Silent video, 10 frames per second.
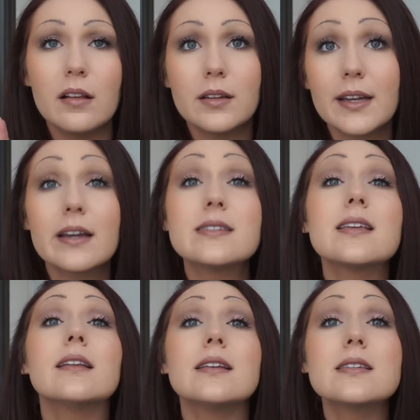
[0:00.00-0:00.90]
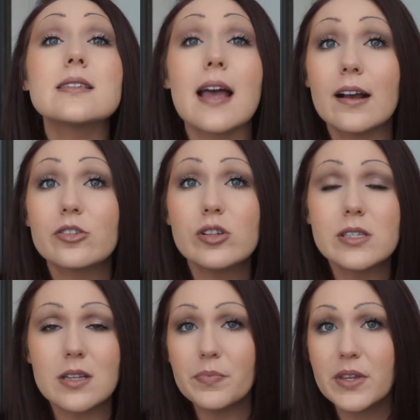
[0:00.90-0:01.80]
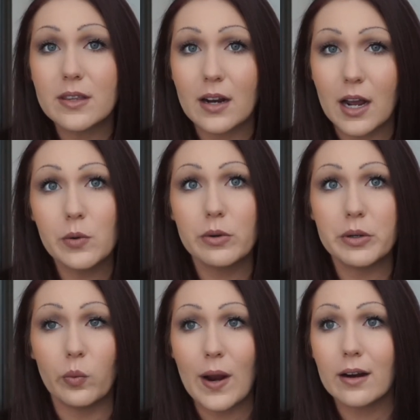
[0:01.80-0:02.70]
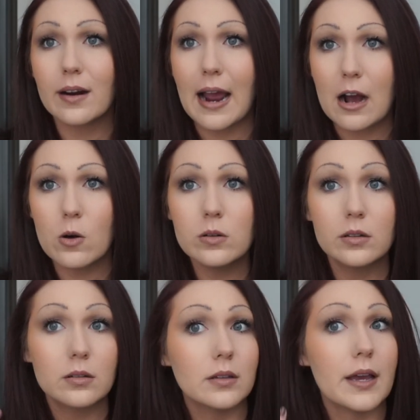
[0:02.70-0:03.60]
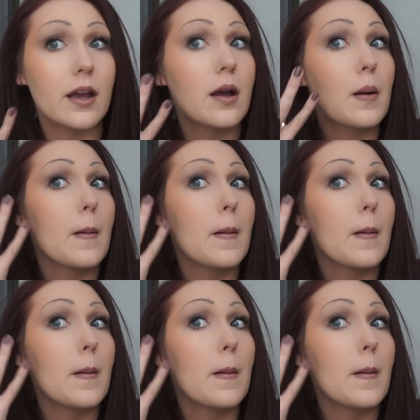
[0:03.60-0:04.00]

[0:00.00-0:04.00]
Like I said, this is actually something that I would wear out, like